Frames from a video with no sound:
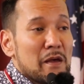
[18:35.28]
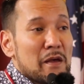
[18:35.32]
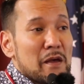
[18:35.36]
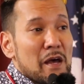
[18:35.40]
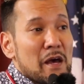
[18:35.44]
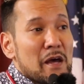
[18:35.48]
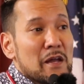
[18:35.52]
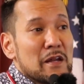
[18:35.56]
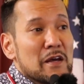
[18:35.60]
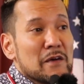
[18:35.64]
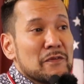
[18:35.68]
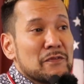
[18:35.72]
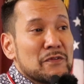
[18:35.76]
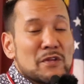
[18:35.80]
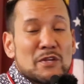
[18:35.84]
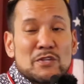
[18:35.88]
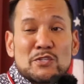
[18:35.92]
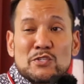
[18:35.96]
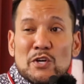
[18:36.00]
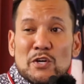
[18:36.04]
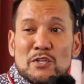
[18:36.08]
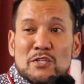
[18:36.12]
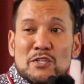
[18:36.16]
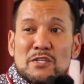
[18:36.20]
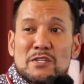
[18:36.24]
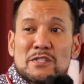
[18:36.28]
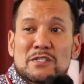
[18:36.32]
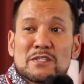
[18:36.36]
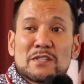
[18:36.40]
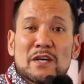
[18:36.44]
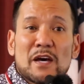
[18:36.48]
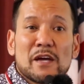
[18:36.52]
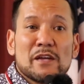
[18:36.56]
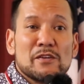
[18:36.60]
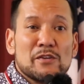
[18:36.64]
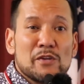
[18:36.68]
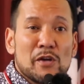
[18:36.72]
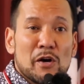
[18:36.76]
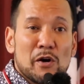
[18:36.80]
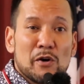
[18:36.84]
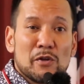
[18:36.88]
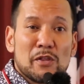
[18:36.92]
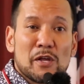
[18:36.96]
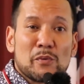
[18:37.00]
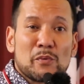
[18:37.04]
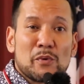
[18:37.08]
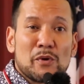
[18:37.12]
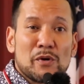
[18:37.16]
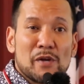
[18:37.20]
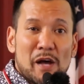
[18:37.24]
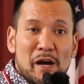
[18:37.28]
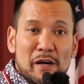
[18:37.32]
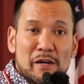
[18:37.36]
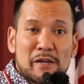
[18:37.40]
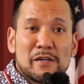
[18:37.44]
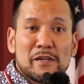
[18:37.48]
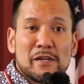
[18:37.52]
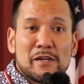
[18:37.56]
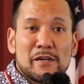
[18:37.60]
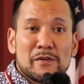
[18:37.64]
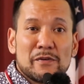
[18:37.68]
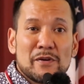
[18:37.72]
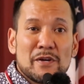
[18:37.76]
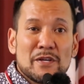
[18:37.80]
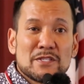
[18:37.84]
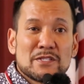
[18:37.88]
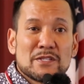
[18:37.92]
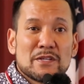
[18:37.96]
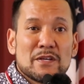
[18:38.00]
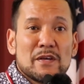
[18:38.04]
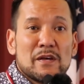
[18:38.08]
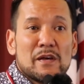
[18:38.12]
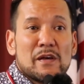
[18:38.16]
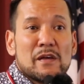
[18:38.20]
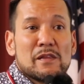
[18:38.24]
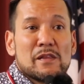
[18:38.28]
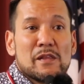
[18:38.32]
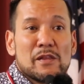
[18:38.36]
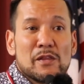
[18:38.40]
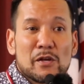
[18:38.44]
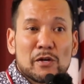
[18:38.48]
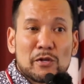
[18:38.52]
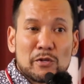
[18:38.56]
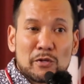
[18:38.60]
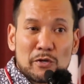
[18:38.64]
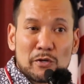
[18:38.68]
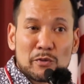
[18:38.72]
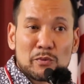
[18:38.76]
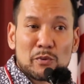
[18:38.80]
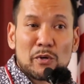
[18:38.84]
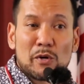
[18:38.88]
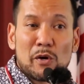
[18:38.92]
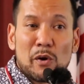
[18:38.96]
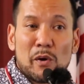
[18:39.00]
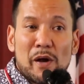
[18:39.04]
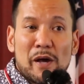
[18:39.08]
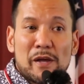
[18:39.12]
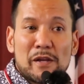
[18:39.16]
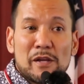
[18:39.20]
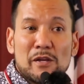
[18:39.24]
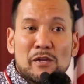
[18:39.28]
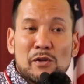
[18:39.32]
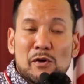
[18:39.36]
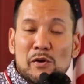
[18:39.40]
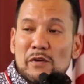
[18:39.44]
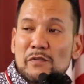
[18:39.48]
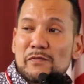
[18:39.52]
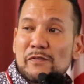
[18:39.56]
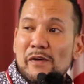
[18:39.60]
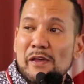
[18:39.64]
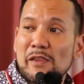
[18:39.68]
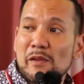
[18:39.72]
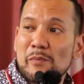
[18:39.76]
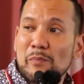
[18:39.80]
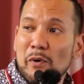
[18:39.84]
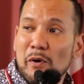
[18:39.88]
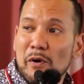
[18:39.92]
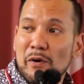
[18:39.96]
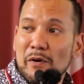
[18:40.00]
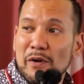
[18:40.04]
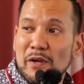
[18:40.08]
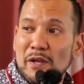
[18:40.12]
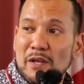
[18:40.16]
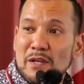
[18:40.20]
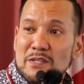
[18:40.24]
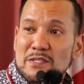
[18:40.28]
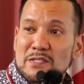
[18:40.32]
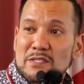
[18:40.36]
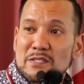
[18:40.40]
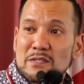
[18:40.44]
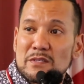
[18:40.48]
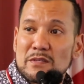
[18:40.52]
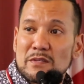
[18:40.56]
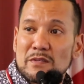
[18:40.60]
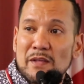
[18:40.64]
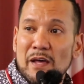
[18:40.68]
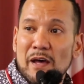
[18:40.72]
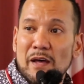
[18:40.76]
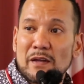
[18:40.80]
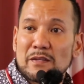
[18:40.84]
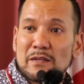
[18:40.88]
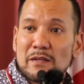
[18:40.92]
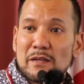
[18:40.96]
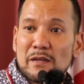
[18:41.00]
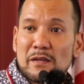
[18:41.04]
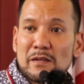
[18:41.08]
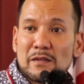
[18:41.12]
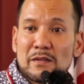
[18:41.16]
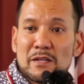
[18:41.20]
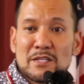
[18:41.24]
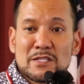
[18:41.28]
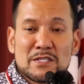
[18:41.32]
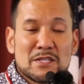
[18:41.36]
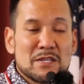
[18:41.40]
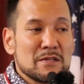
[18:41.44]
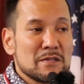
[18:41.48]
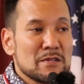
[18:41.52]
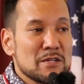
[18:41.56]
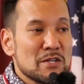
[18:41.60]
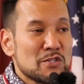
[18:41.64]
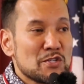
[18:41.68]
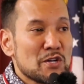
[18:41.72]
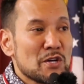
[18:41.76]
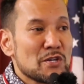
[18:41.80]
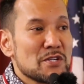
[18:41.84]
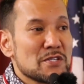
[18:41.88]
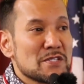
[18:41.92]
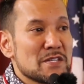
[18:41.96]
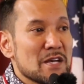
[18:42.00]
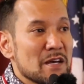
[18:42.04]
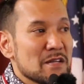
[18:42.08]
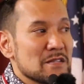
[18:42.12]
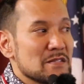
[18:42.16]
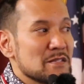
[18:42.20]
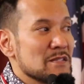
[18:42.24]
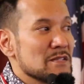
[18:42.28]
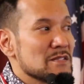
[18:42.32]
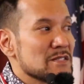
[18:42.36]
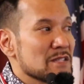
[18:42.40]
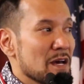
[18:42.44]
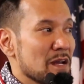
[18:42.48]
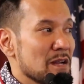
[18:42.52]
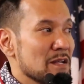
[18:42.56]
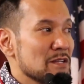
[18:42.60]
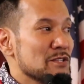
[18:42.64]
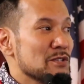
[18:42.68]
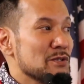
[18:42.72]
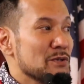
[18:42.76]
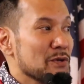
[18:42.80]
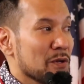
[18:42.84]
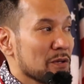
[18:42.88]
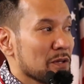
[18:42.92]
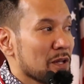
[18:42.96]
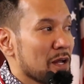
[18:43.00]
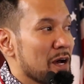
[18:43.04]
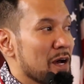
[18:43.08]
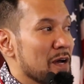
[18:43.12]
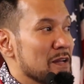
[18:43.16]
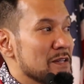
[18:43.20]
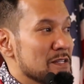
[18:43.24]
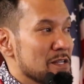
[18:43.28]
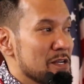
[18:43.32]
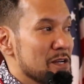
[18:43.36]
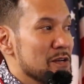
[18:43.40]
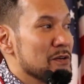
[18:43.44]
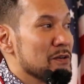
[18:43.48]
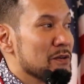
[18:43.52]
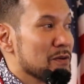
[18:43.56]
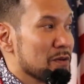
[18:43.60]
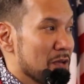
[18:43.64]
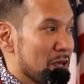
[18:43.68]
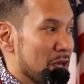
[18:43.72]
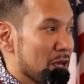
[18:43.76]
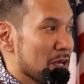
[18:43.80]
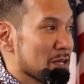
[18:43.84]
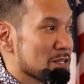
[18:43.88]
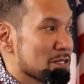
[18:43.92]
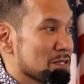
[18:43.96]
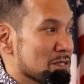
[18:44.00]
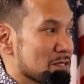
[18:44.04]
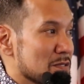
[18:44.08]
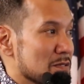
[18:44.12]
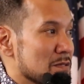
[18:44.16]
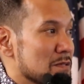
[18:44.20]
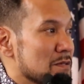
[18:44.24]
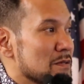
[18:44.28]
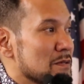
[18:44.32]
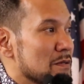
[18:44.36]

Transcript: And if the judges decide, no, that we're not going to hear it, then the clerk will go ahead and notify the parties that, listen, the judges have decided to decline to hear your case.